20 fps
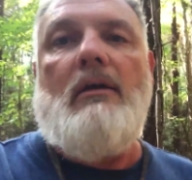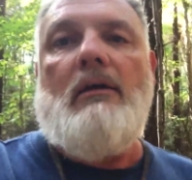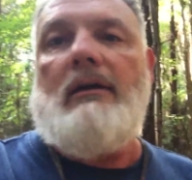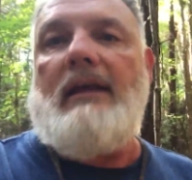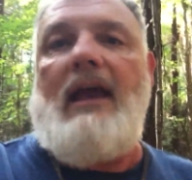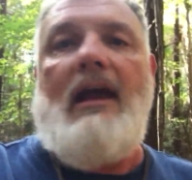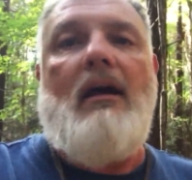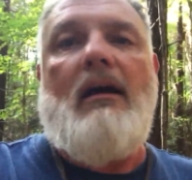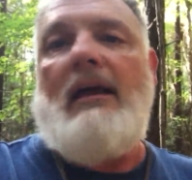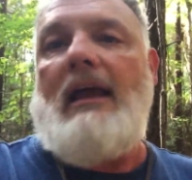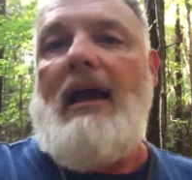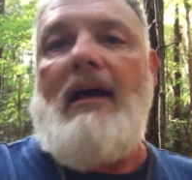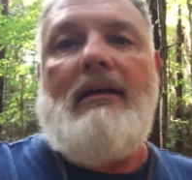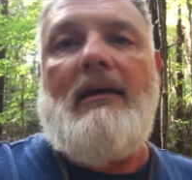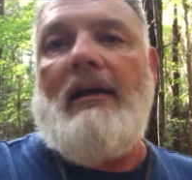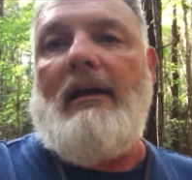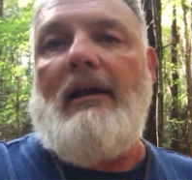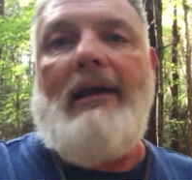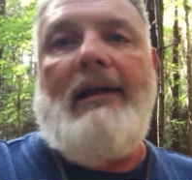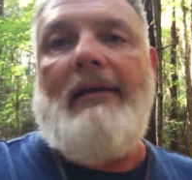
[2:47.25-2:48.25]

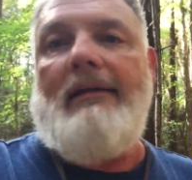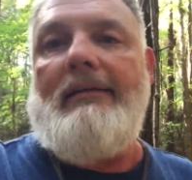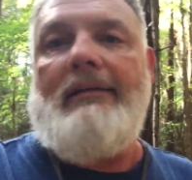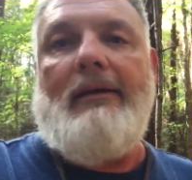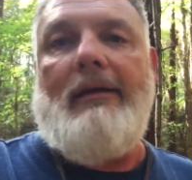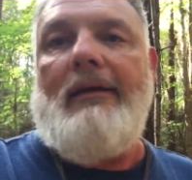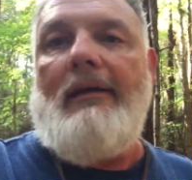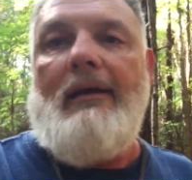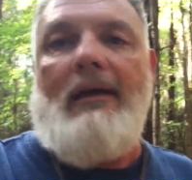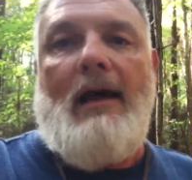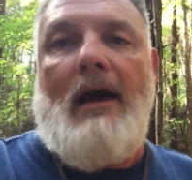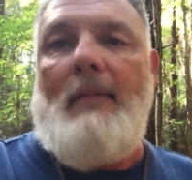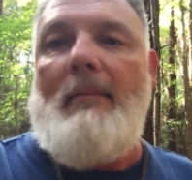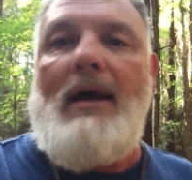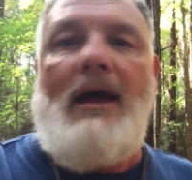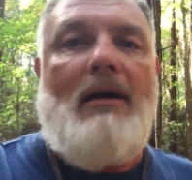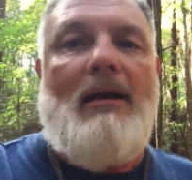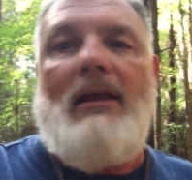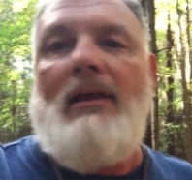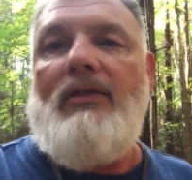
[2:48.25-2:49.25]
calculated the
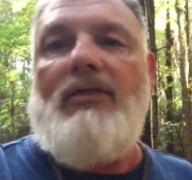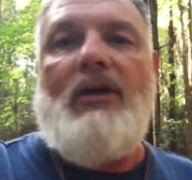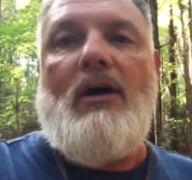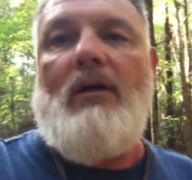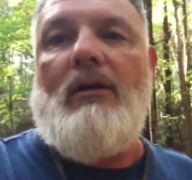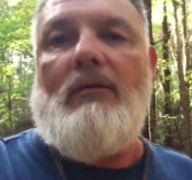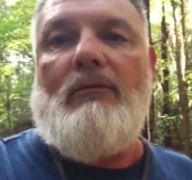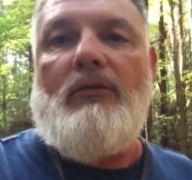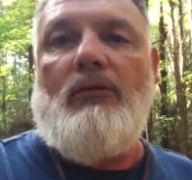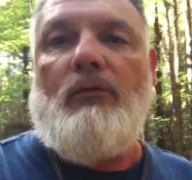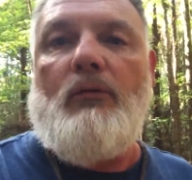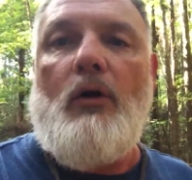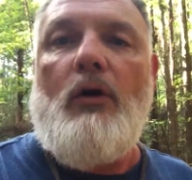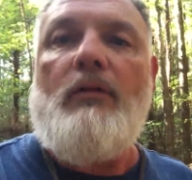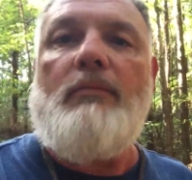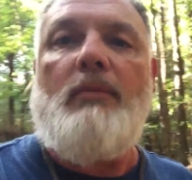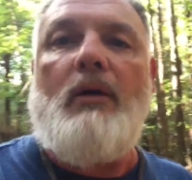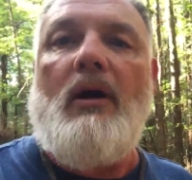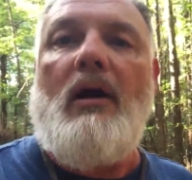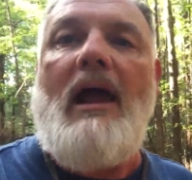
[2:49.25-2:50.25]
amount he thought it was
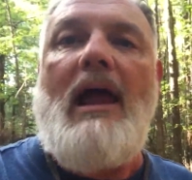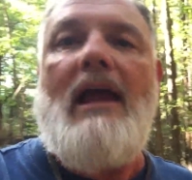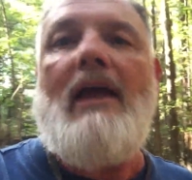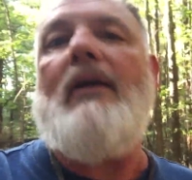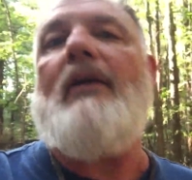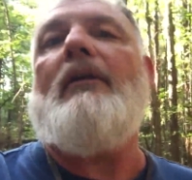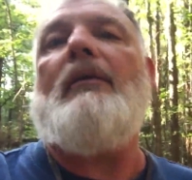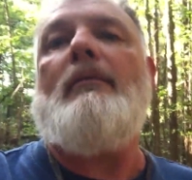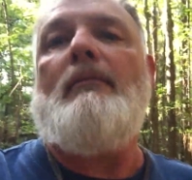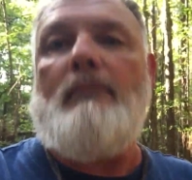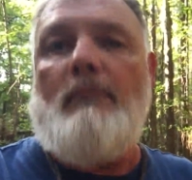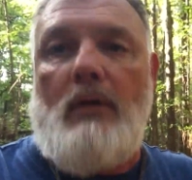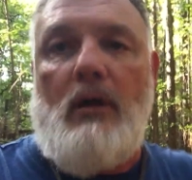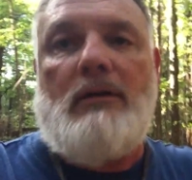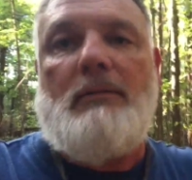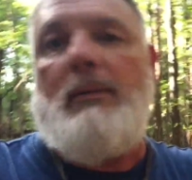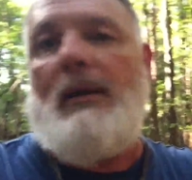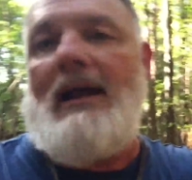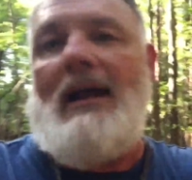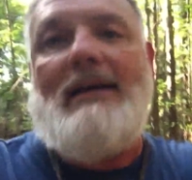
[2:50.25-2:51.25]
worth per acre,
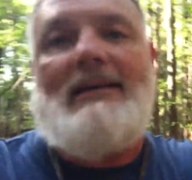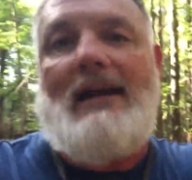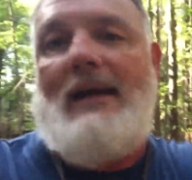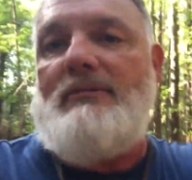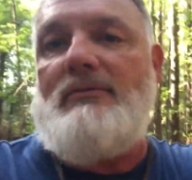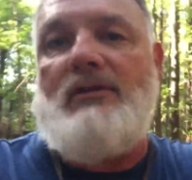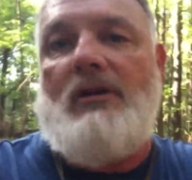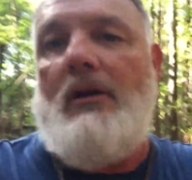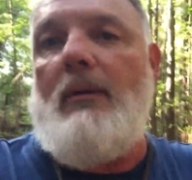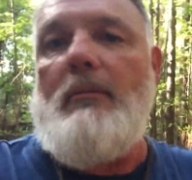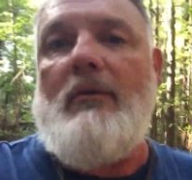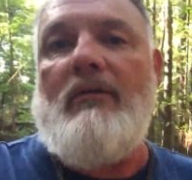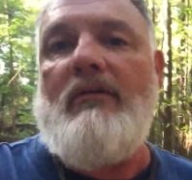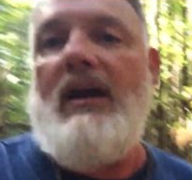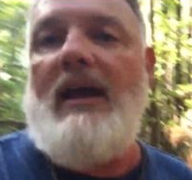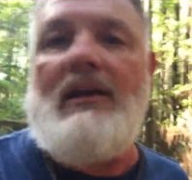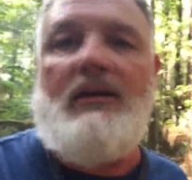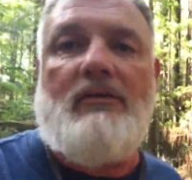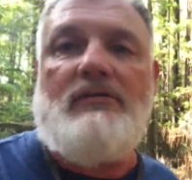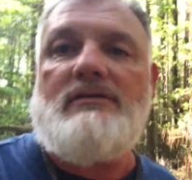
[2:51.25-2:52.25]
multiplied times the number of
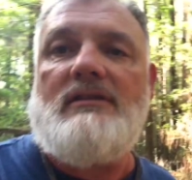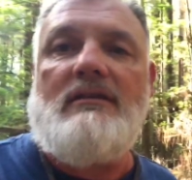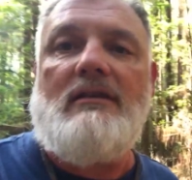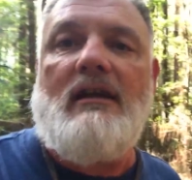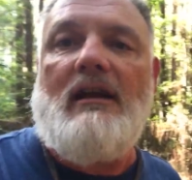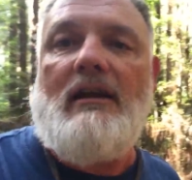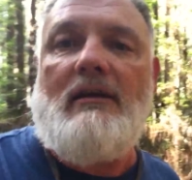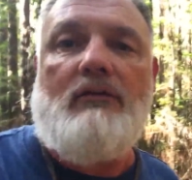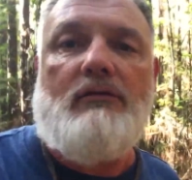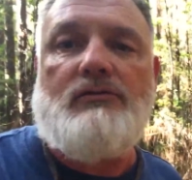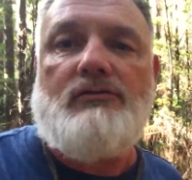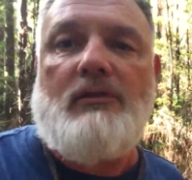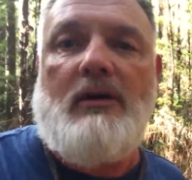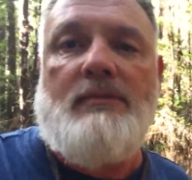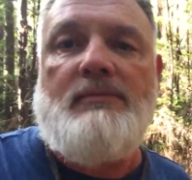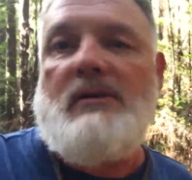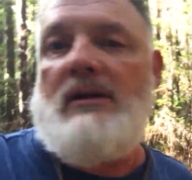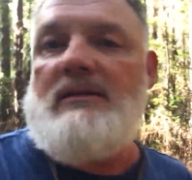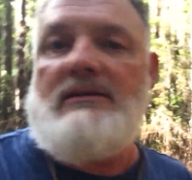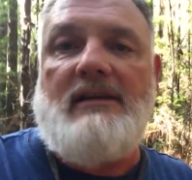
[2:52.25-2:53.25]
acres in the legal
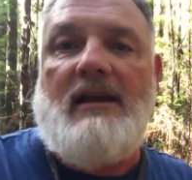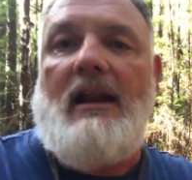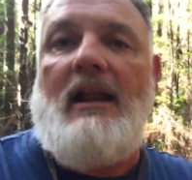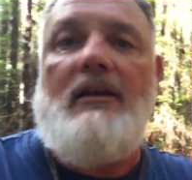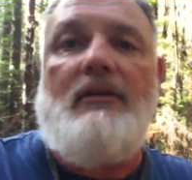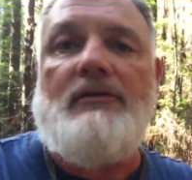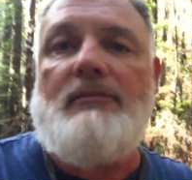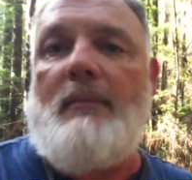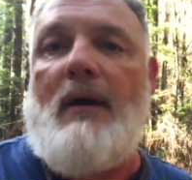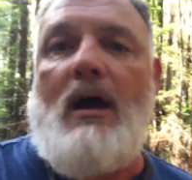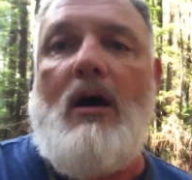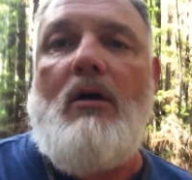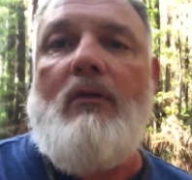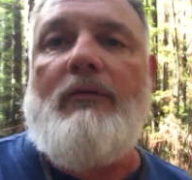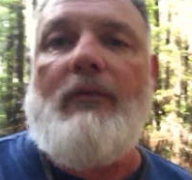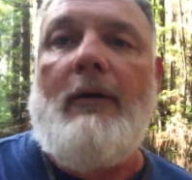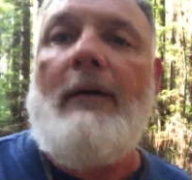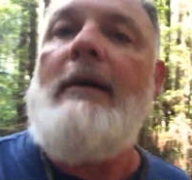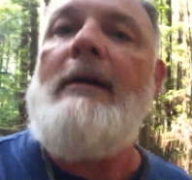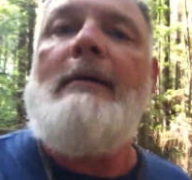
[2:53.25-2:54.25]
description and said, here's my
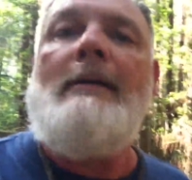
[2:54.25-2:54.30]
offer.